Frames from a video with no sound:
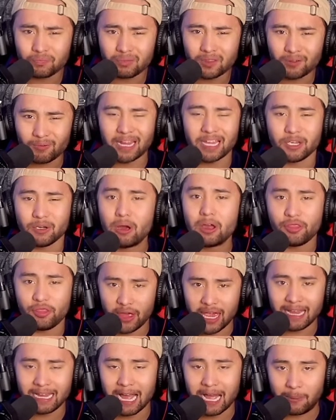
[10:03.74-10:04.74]
Right, you would
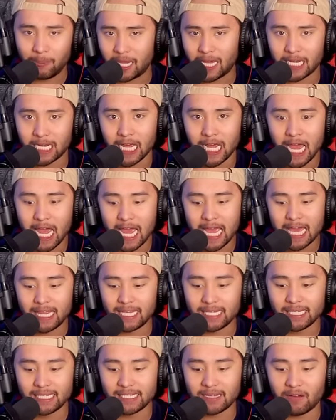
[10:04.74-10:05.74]
think. I mean,
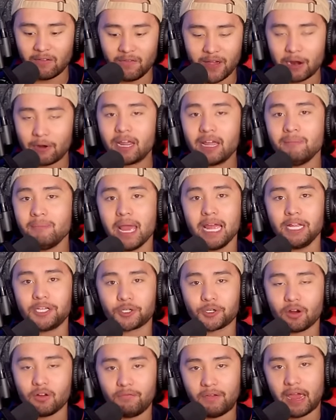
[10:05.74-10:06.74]
this is a very
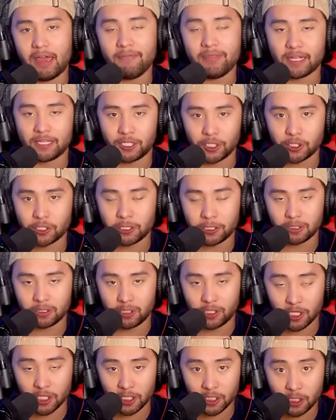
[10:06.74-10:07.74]
major event that just
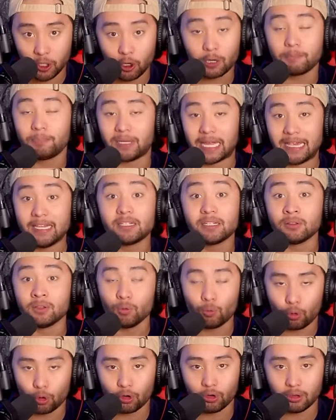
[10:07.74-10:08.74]
just took place in the
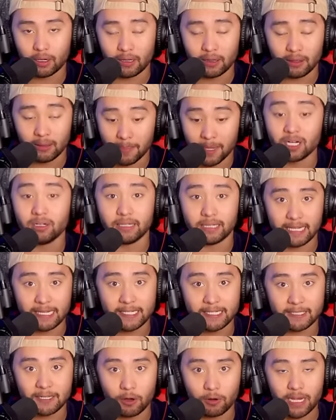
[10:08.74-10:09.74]
world, in the Middle
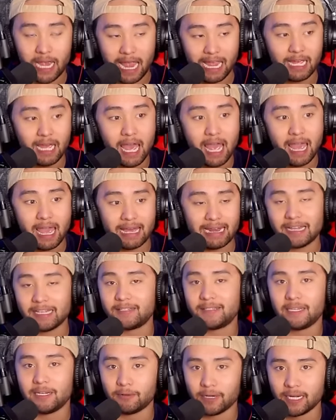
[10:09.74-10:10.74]
East. Okay, it has
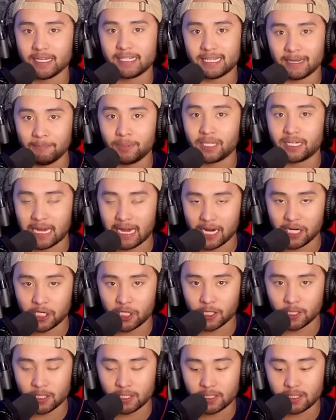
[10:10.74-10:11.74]
serious
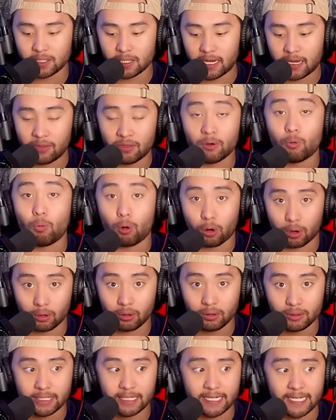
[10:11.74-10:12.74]
implications in the
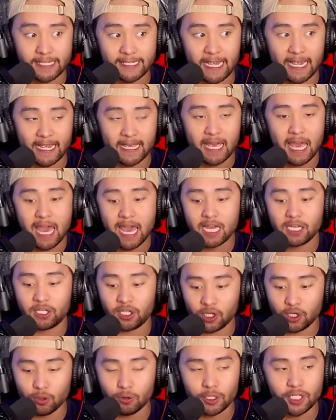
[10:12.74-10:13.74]
world. It is a
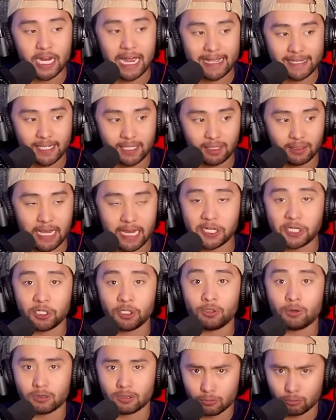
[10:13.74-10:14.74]
huge escalation
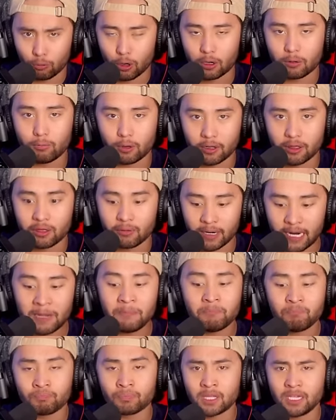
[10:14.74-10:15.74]
towards World War
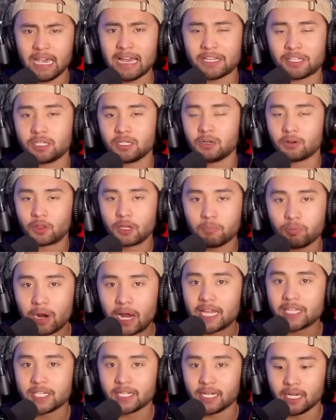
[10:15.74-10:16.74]
Three. Yes, you're the
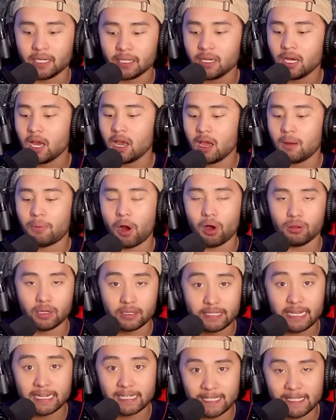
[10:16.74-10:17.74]
president.
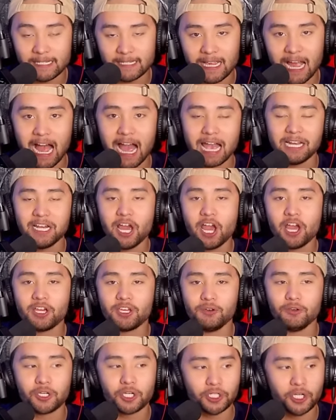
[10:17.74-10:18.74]
Politics aside,
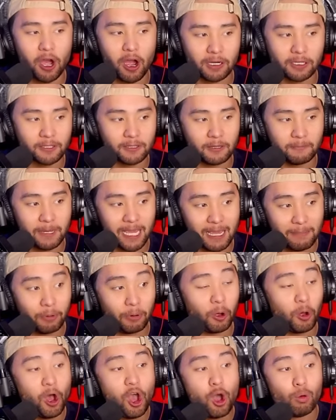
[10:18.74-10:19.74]
you should talk to the
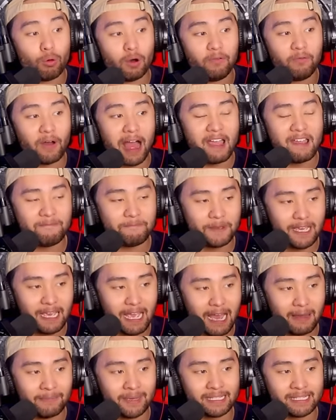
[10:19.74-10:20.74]
people. Well, five p
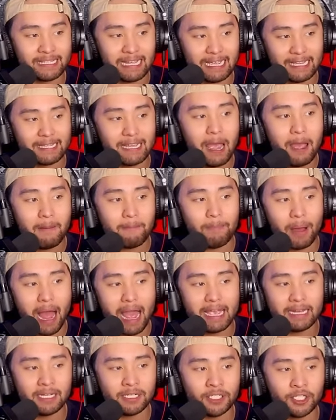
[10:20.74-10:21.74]
m it says
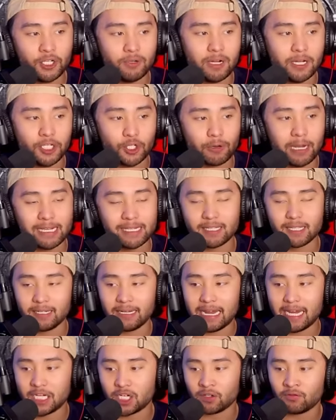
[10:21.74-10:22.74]
Biden to address the
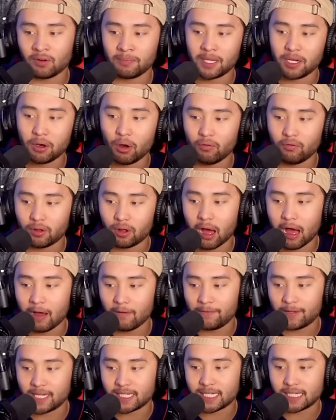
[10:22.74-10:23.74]
nation from the Oval
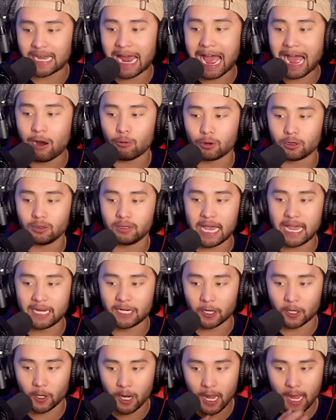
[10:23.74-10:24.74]
Office. An hour
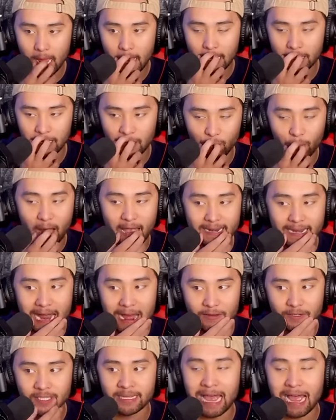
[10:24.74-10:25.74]
later, the White
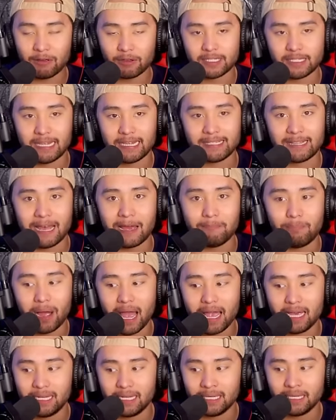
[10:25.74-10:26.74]
House now says that
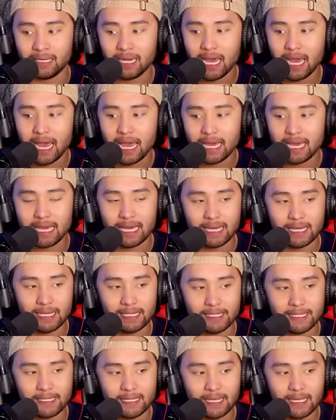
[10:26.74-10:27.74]
Biden
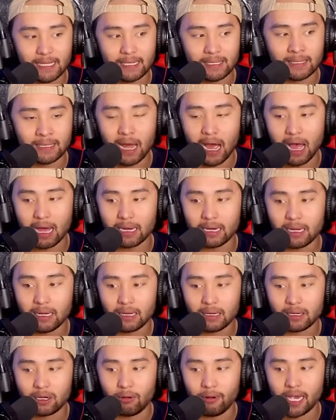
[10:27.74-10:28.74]
is not
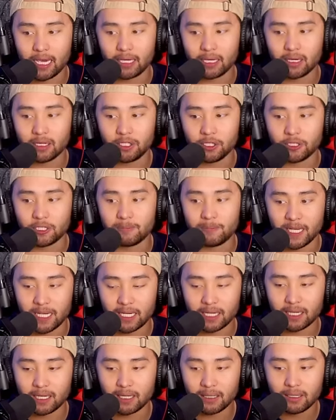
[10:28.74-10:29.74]
going to
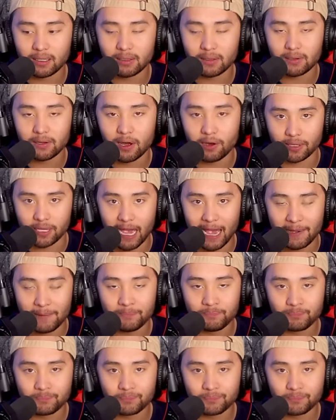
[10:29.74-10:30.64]
speak. Okay.